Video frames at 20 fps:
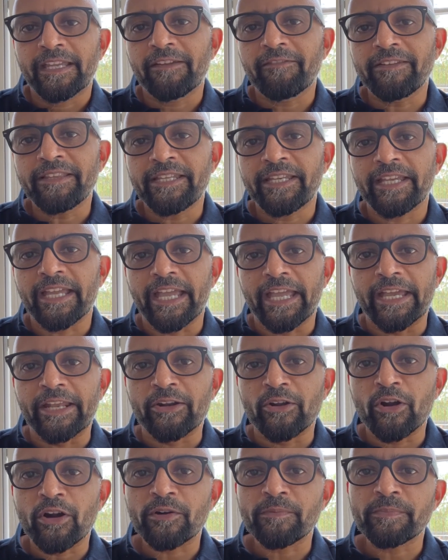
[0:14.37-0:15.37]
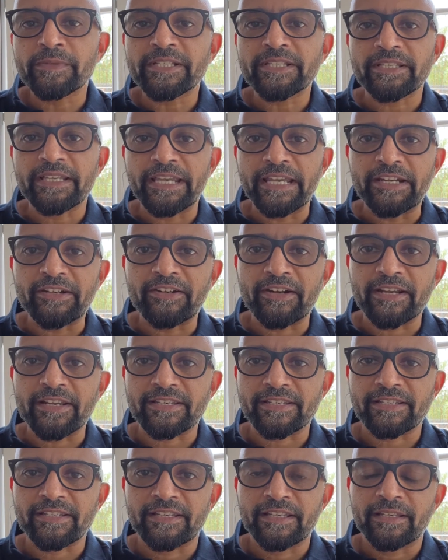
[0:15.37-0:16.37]
Given the enormous
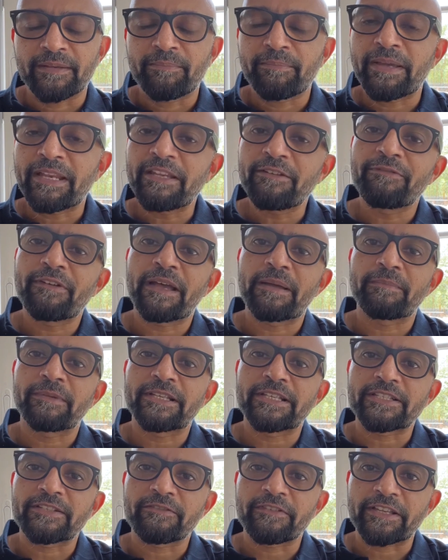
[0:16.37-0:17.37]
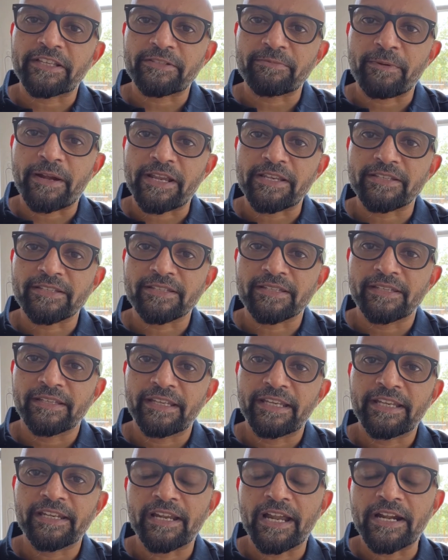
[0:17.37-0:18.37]
interest many families have expressed
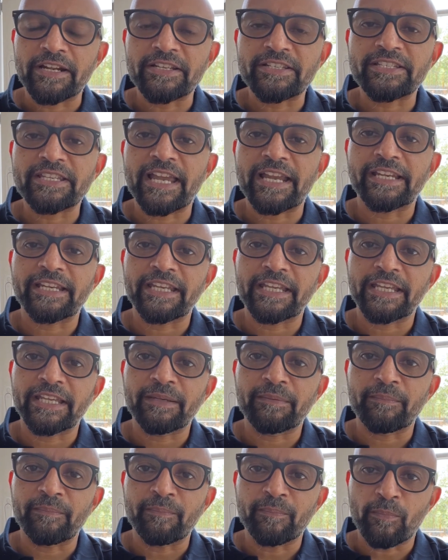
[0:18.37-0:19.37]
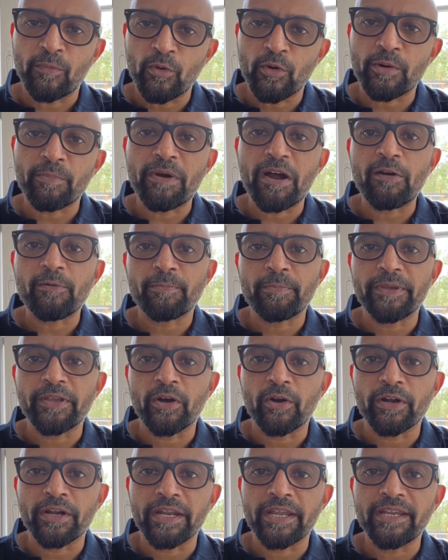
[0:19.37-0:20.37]
in understanding more about
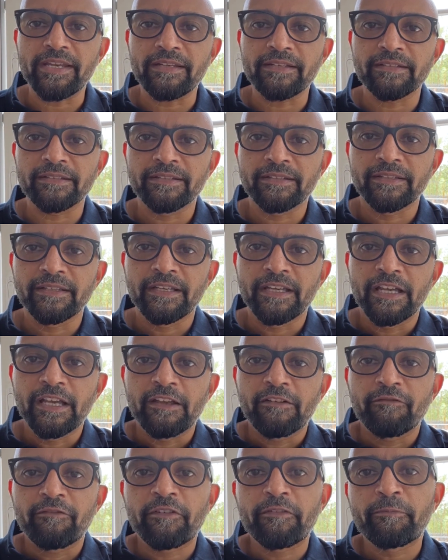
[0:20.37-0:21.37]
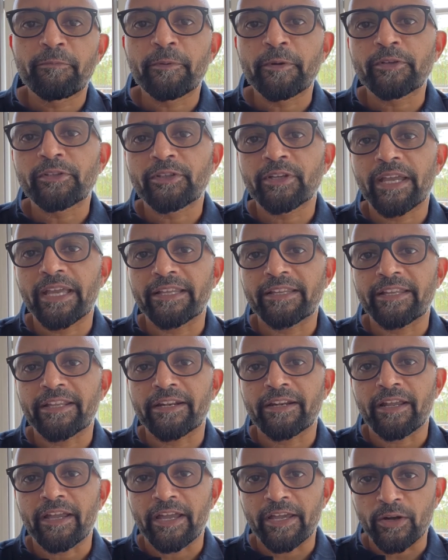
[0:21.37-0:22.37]
Beyond 8, we've put
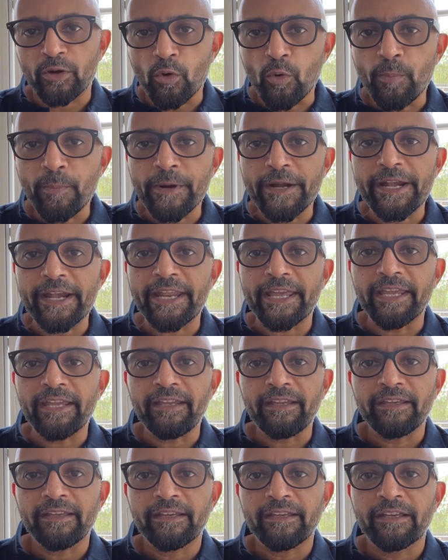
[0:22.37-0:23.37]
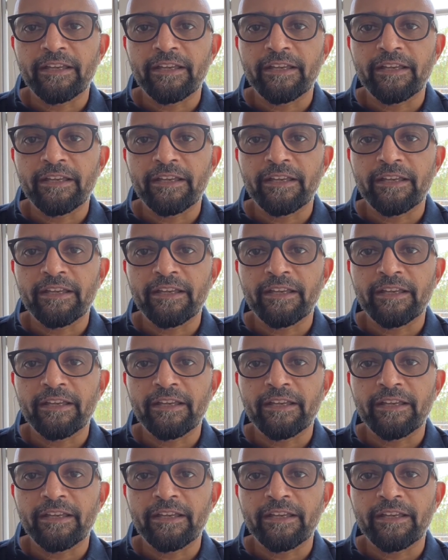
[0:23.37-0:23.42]
together an open day.